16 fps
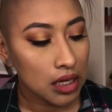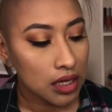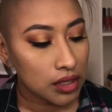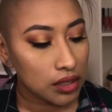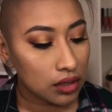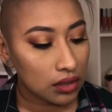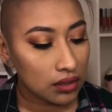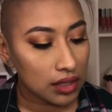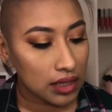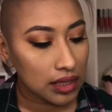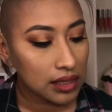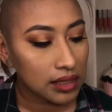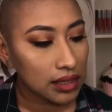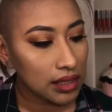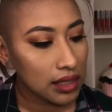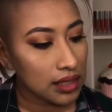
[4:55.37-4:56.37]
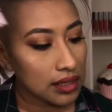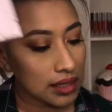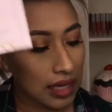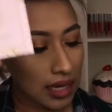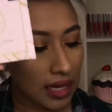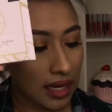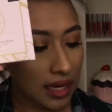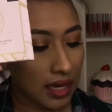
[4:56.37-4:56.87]
So this is
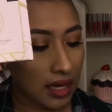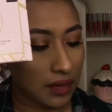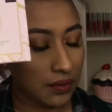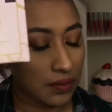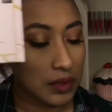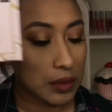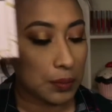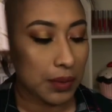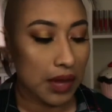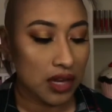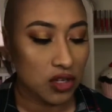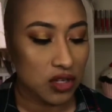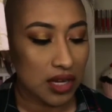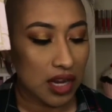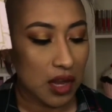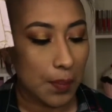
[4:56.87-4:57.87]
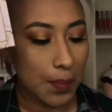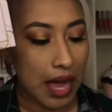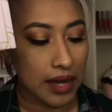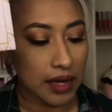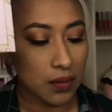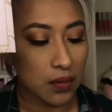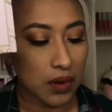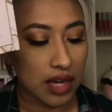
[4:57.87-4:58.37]
a from Spon Gel
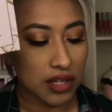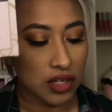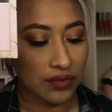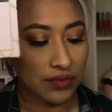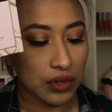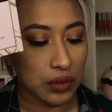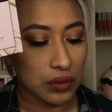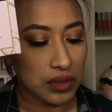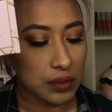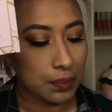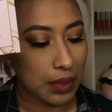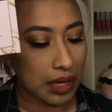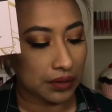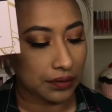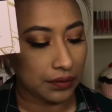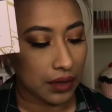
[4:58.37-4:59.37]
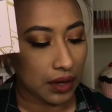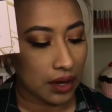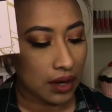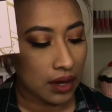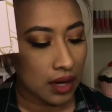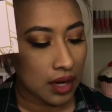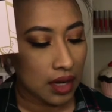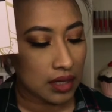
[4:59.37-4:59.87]
Body Wash Infused
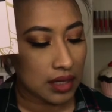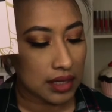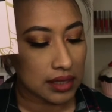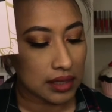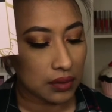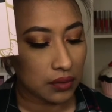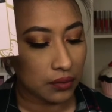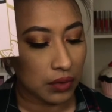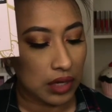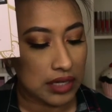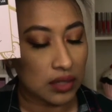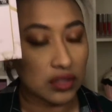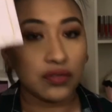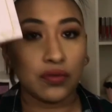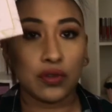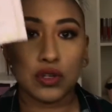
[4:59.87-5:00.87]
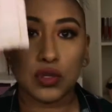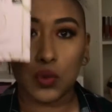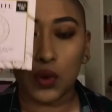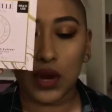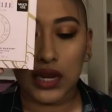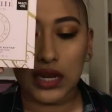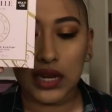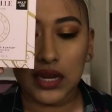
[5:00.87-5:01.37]
Buffer. This retails for
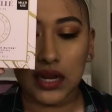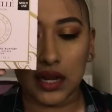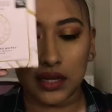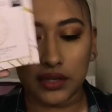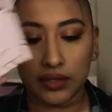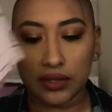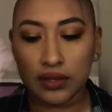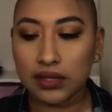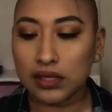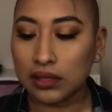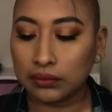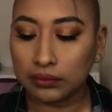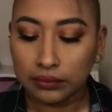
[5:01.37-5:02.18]
$20.